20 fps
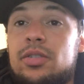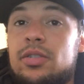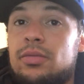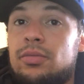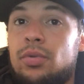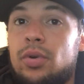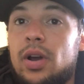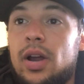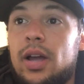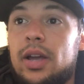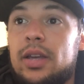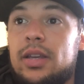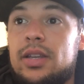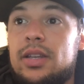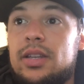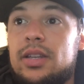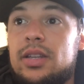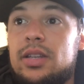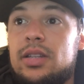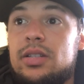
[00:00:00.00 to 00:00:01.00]
Dvorak,
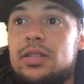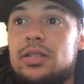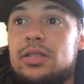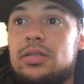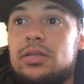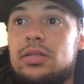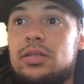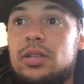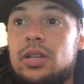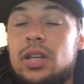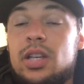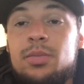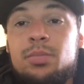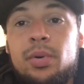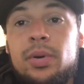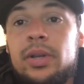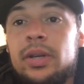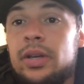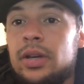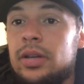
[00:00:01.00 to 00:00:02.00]
he's
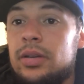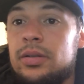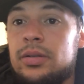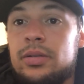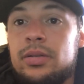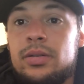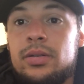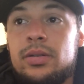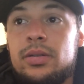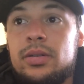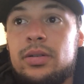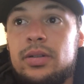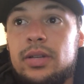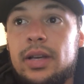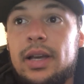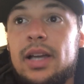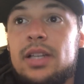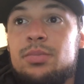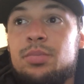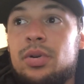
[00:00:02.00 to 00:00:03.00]
pretty good. The
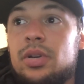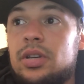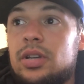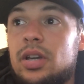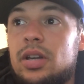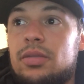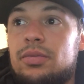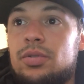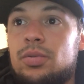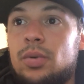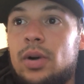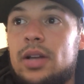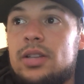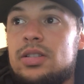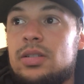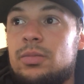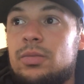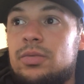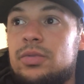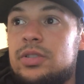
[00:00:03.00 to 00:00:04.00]
guy's pretty good. If you watch
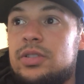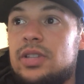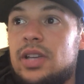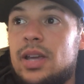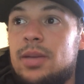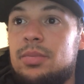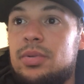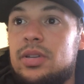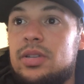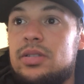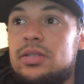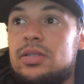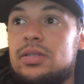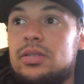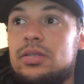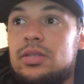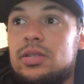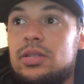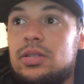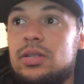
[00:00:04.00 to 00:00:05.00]
some of his tape,
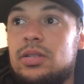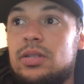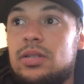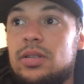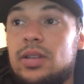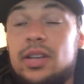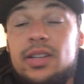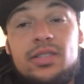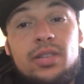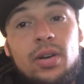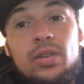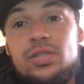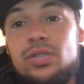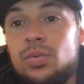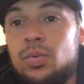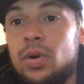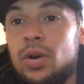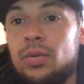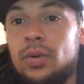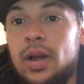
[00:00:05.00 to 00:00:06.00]
he's also
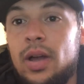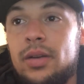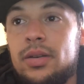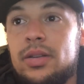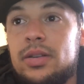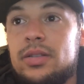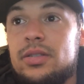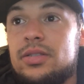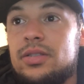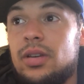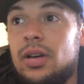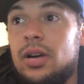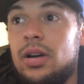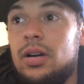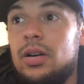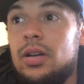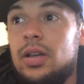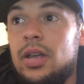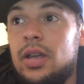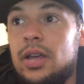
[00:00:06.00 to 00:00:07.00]
well-rounded. So
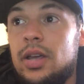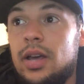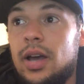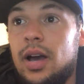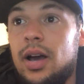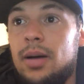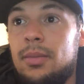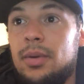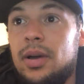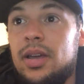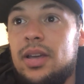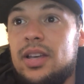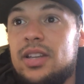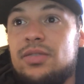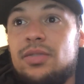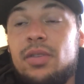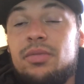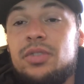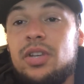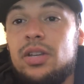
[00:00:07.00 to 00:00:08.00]
he has
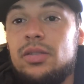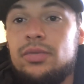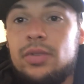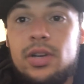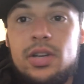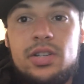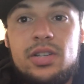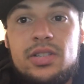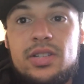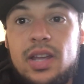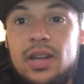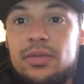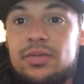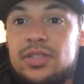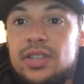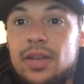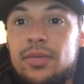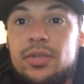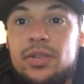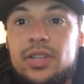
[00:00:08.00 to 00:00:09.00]
15 finishes out of
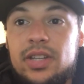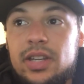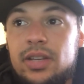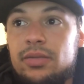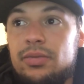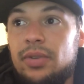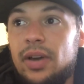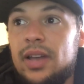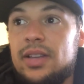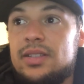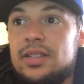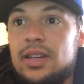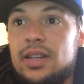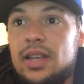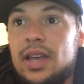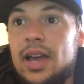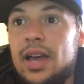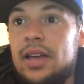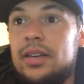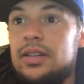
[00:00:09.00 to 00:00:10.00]
17 fights that he
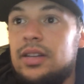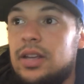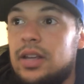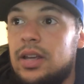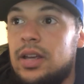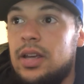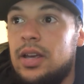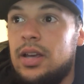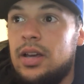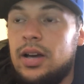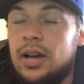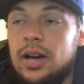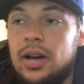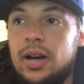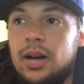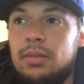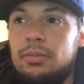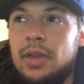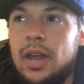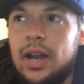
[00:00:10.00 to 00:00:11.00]
had
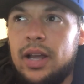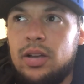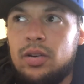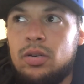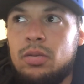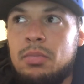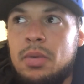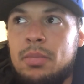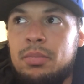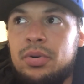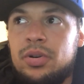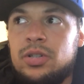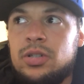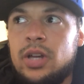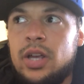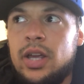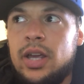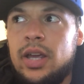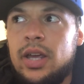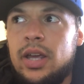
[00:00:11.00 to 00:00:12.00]
that I can remember.
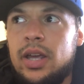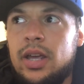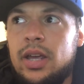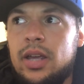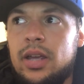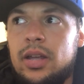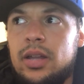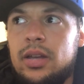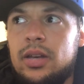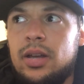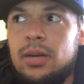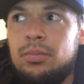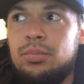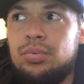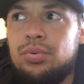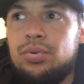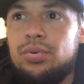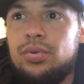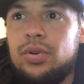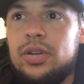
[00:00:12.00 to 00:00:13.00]
And I'm
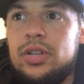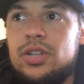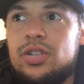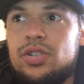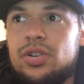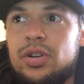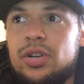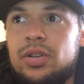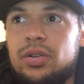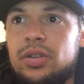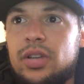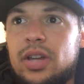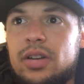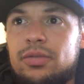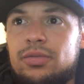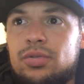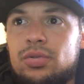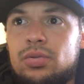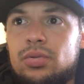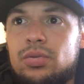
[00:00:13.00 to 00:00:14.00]
pretty sure he only had a
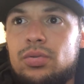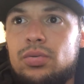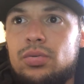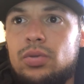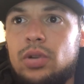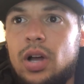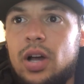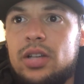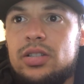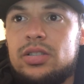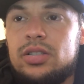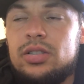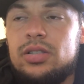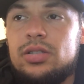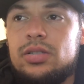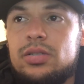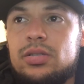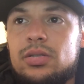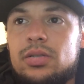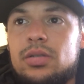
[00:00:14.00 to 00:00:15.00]
few
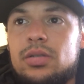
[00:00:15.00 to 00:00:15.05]
losses.